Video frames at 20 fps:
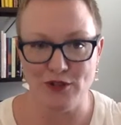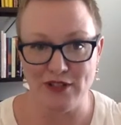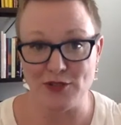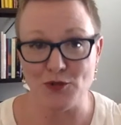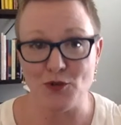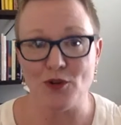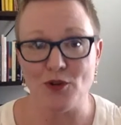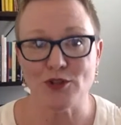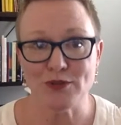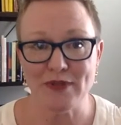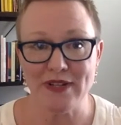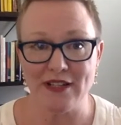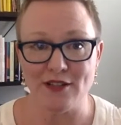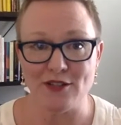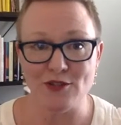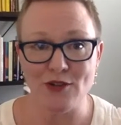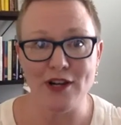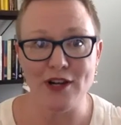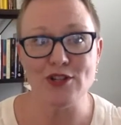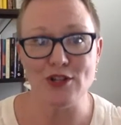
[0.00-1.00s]
historical
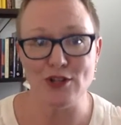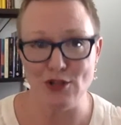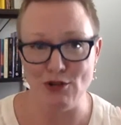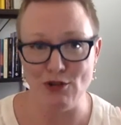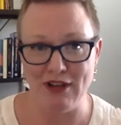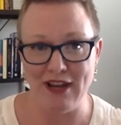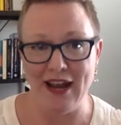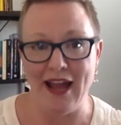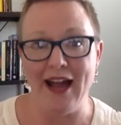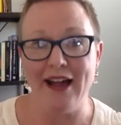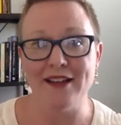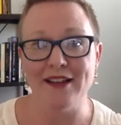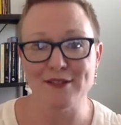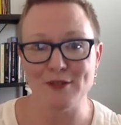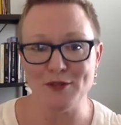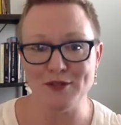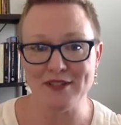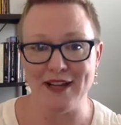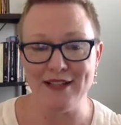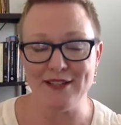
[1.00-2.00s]
reconstruction, you can ask
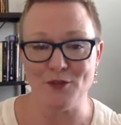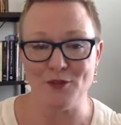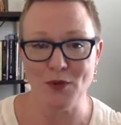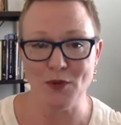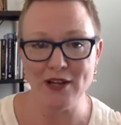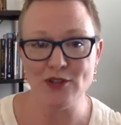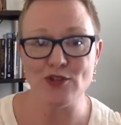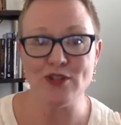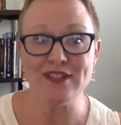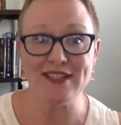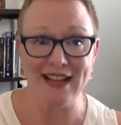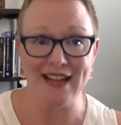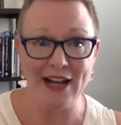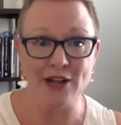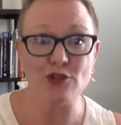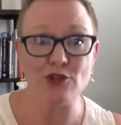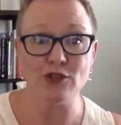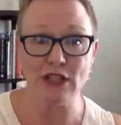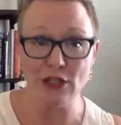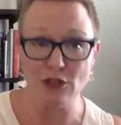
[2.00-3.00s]
those kinds of questions and
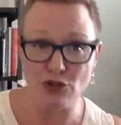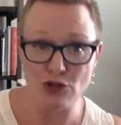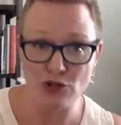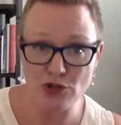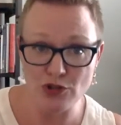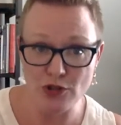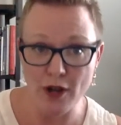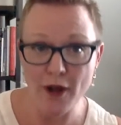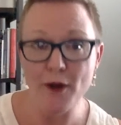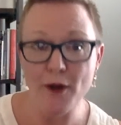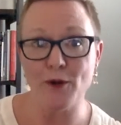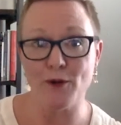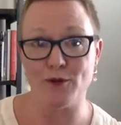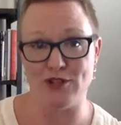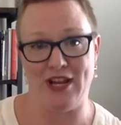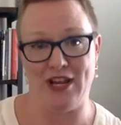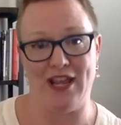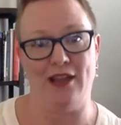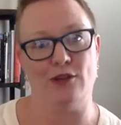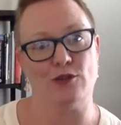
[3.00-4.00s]
actually show
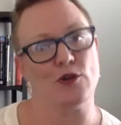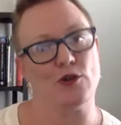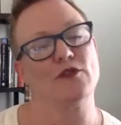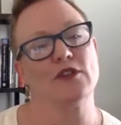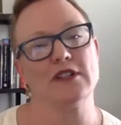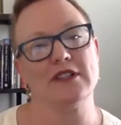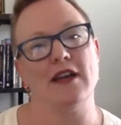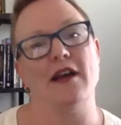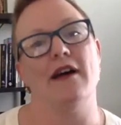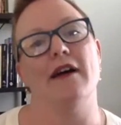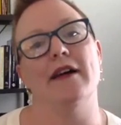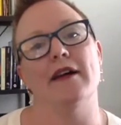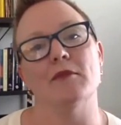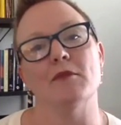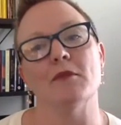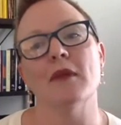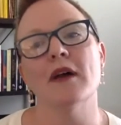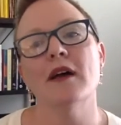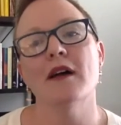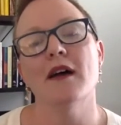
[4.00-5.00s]
change over
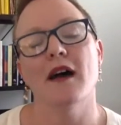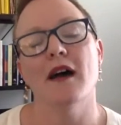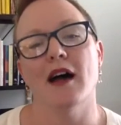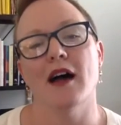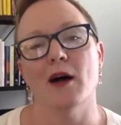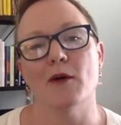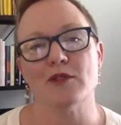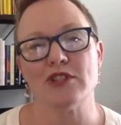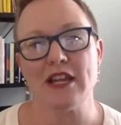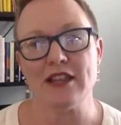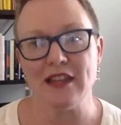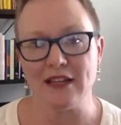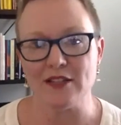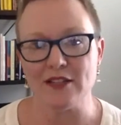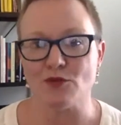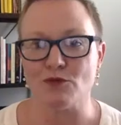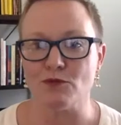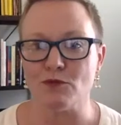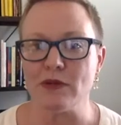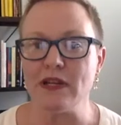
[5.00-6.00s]
time, which I think is
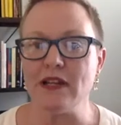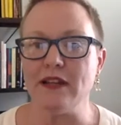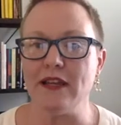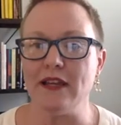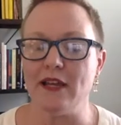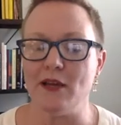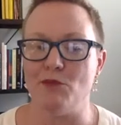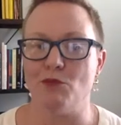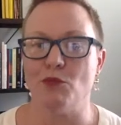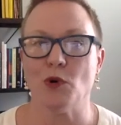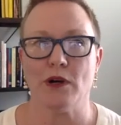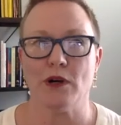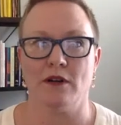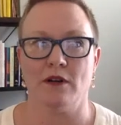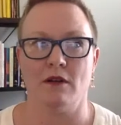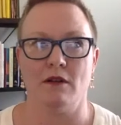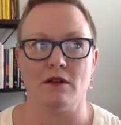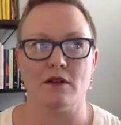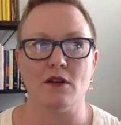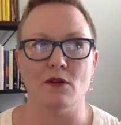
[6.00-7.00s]
a really
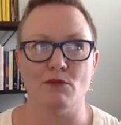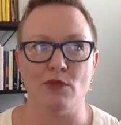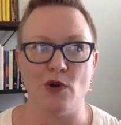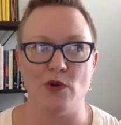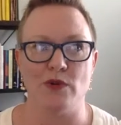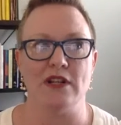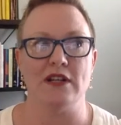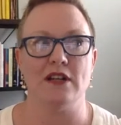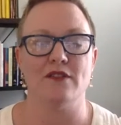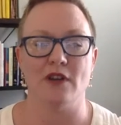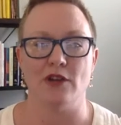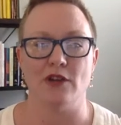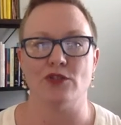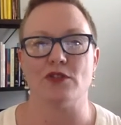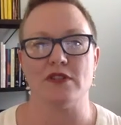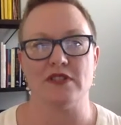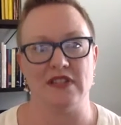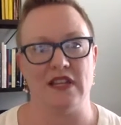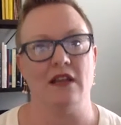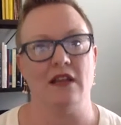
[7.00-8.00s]
important component of
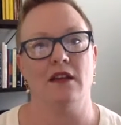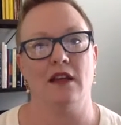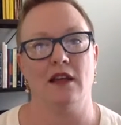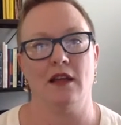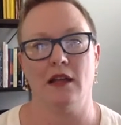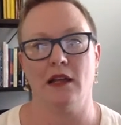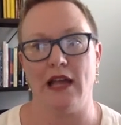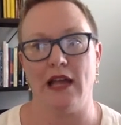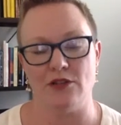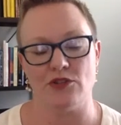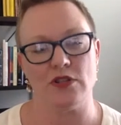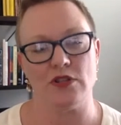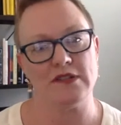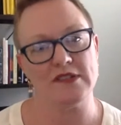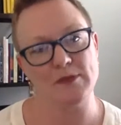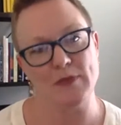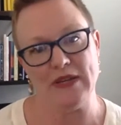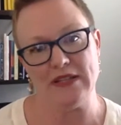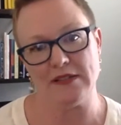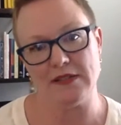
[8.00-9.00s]
understanding ancient
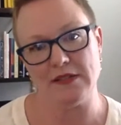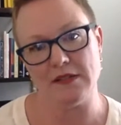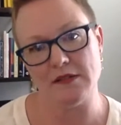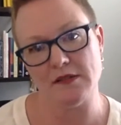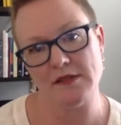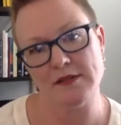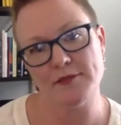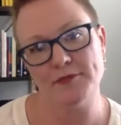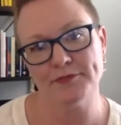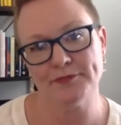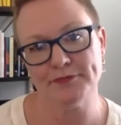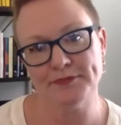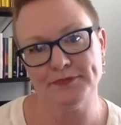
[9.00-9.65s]
spaces.